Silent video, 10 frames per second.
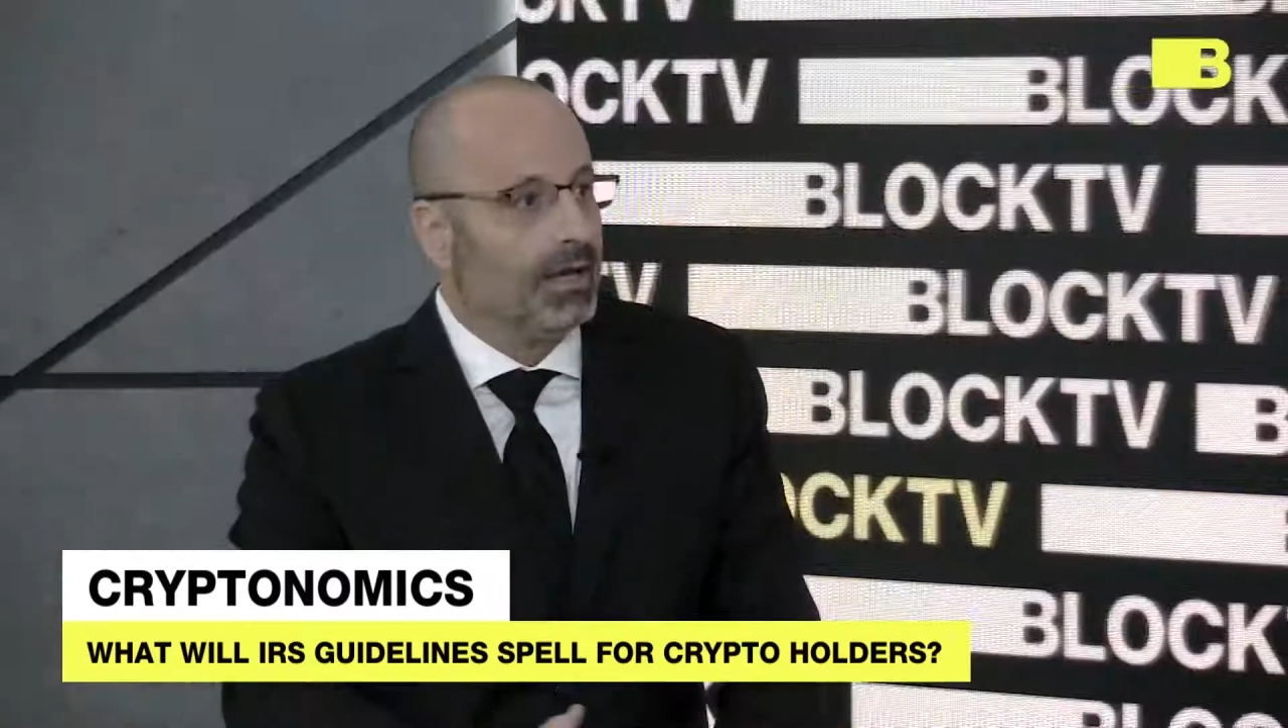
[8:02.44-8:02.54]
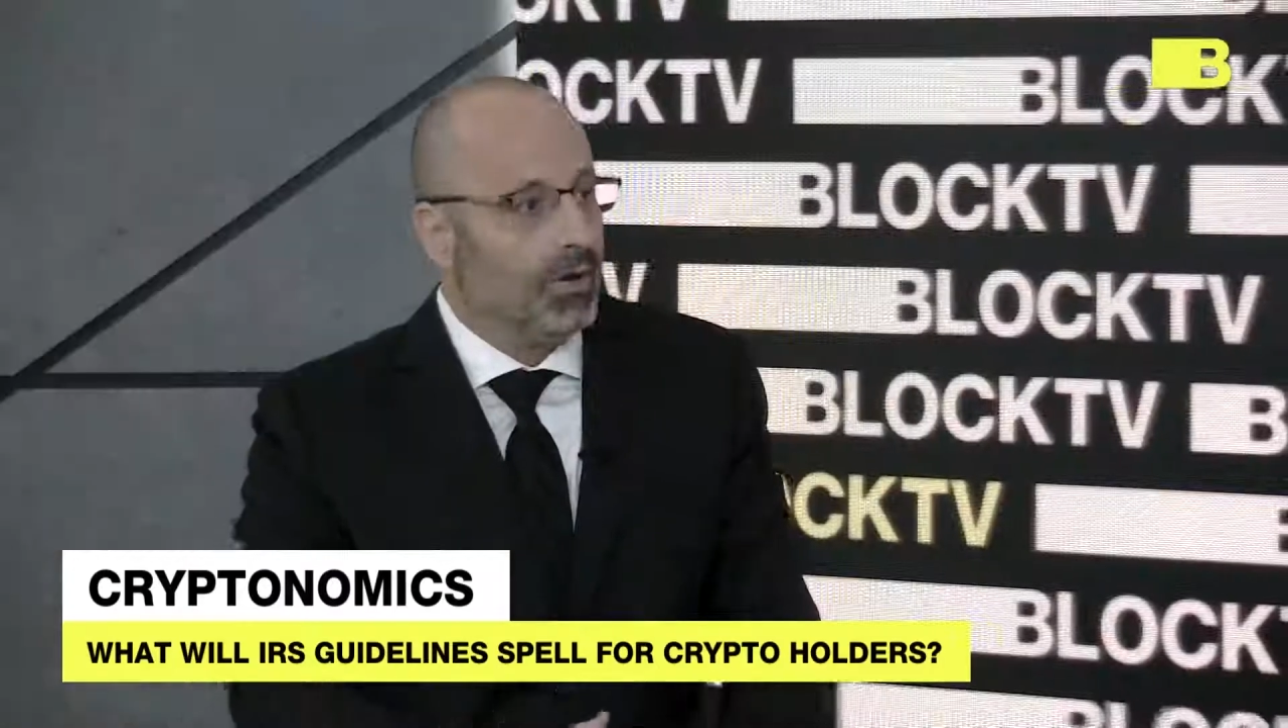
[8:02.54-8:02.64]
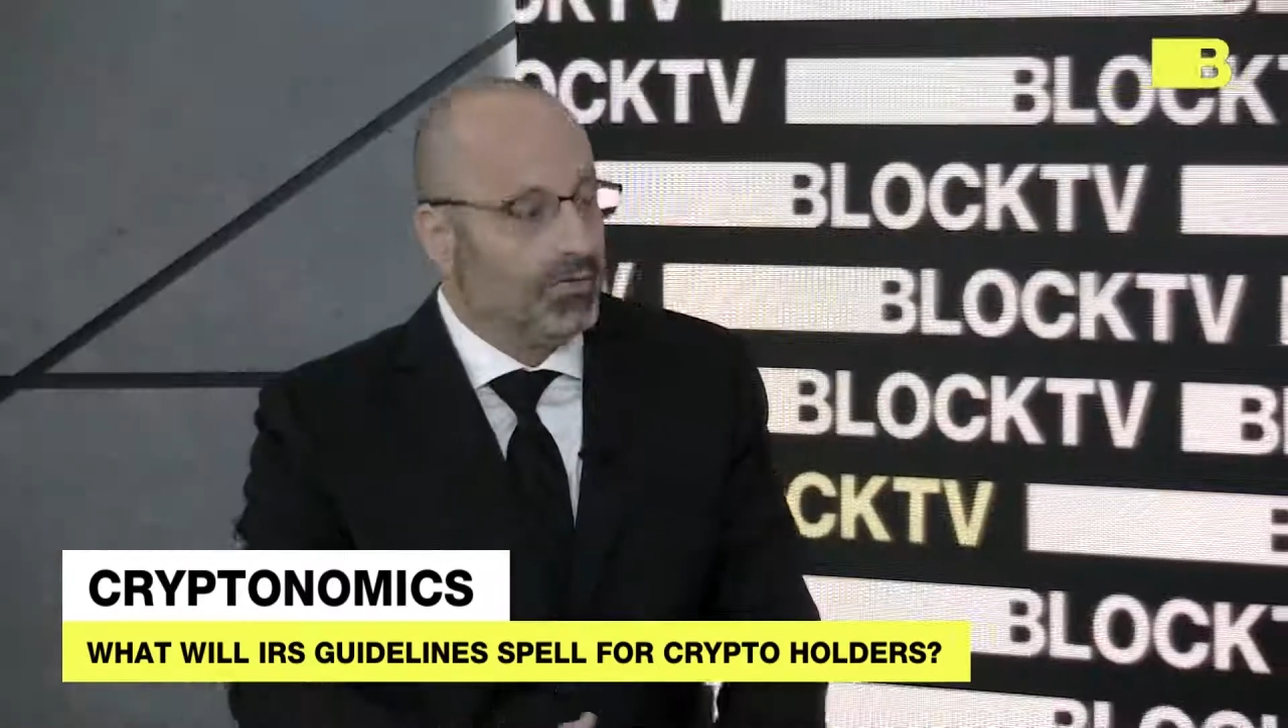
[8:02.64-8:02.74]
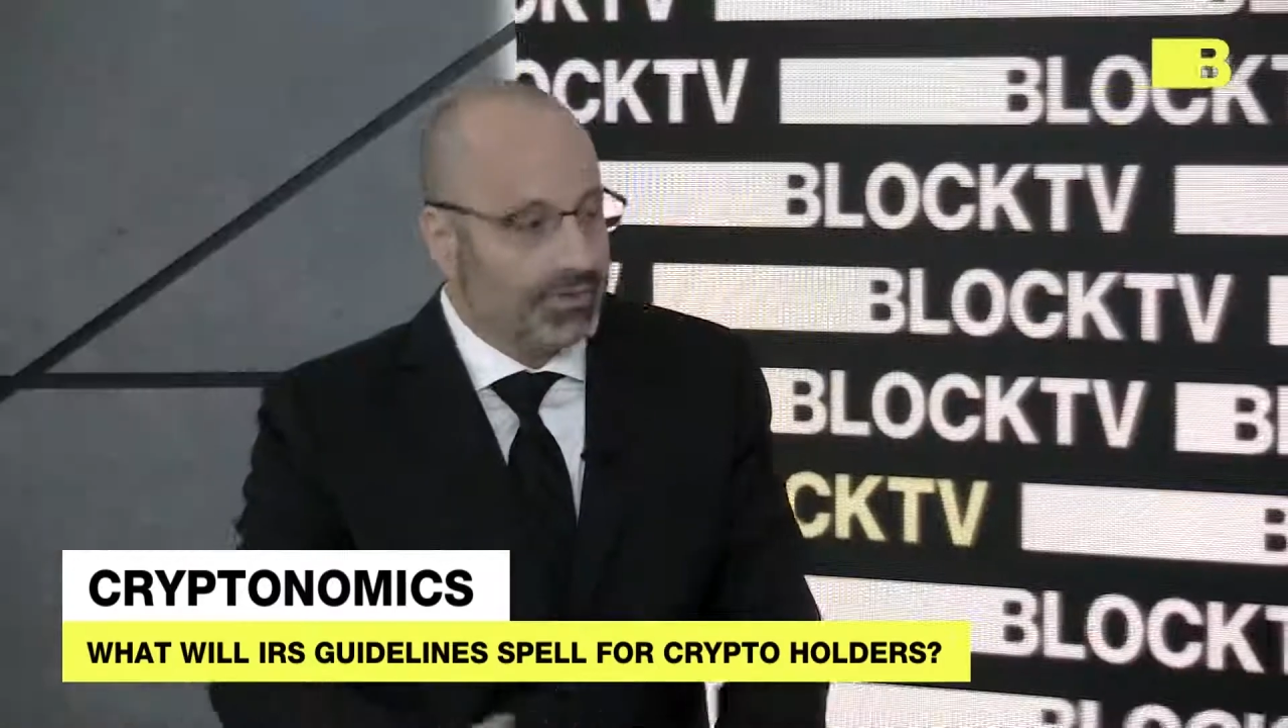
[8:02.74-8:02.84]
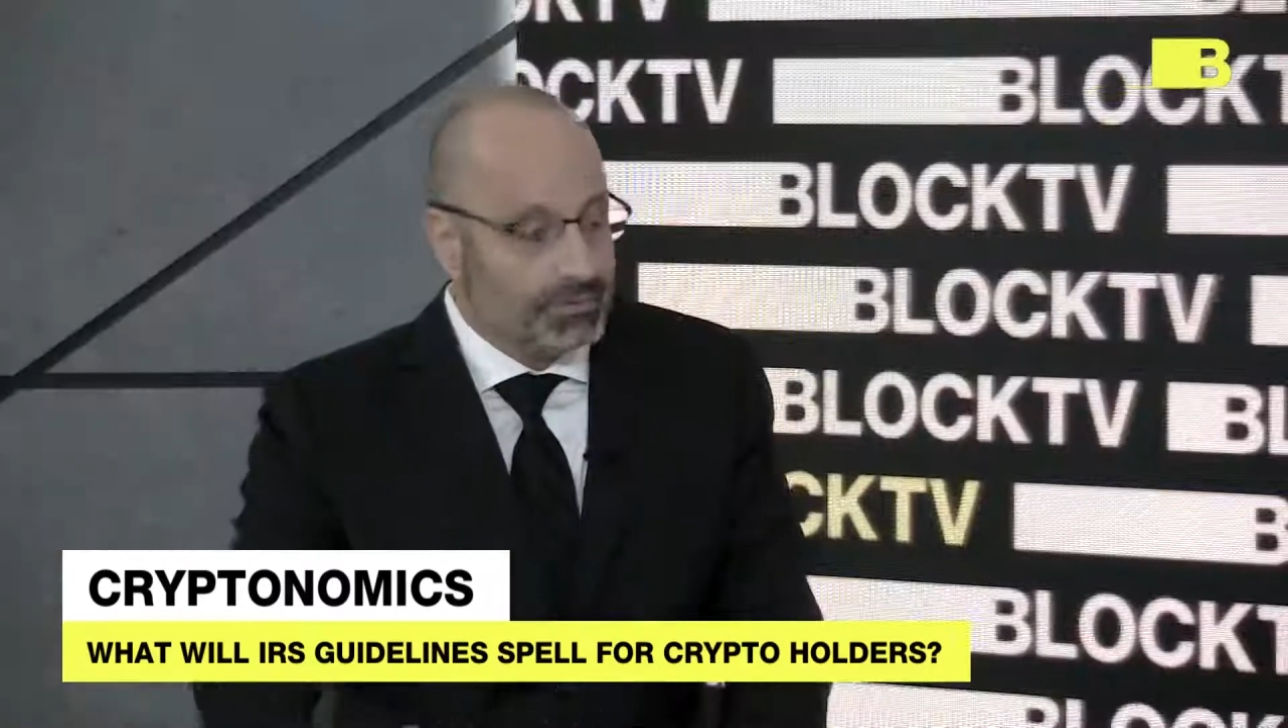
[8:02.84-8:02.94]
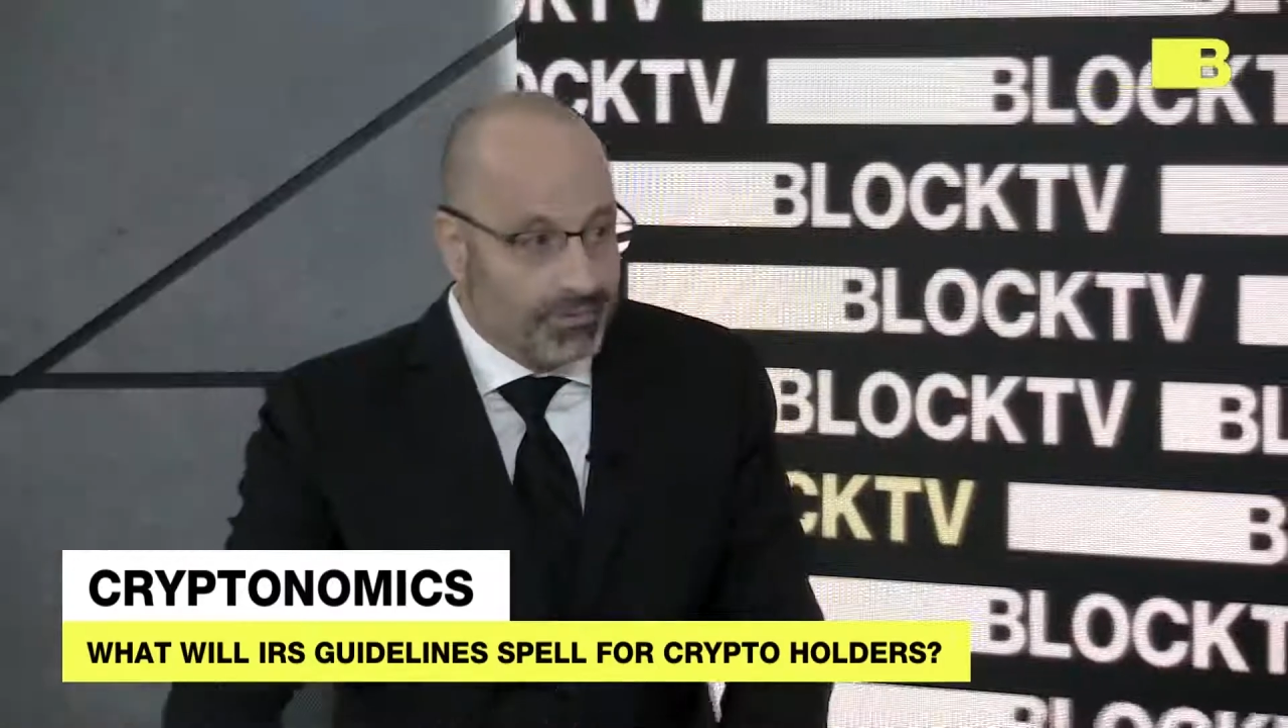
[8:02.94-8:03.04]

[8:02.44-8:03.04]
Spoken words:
all fields